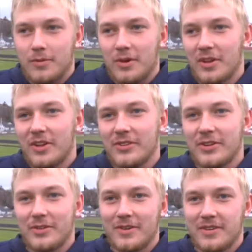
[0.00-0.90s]
We were a little
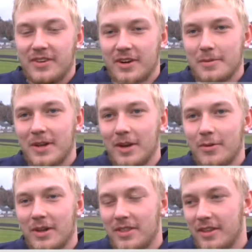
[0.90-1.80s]
nervous there to begin
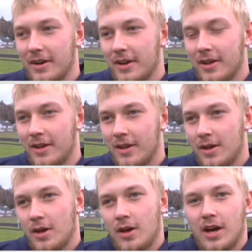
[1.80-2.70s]
with, and
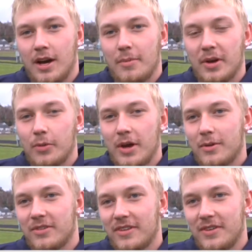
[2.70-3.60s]
uh, a uh, big weight
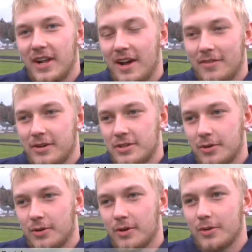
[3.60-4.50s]
was lifted off our
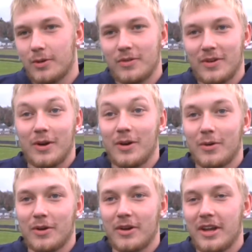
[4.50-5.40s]
shoulder when we found out we
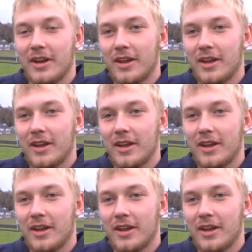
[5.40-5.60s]
were in.